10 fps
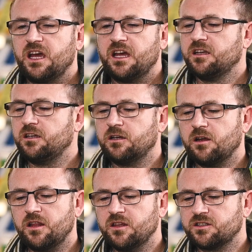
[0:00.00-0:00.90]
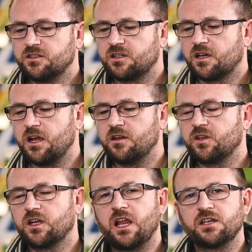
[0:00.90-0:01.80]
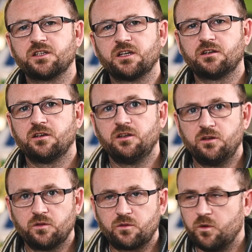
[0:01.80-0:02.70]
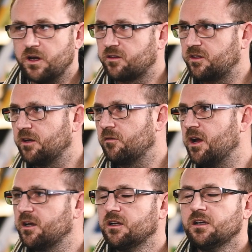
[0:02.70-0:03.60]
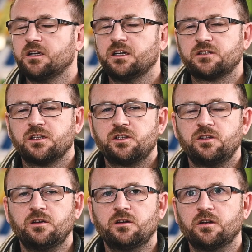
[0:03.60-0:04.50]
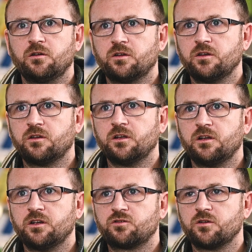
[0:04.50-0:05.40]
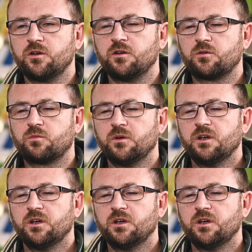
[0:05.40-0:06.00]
And, you know, and this is the kind of the classic youth work thing, right? Mm. Is that, you know, the true youth...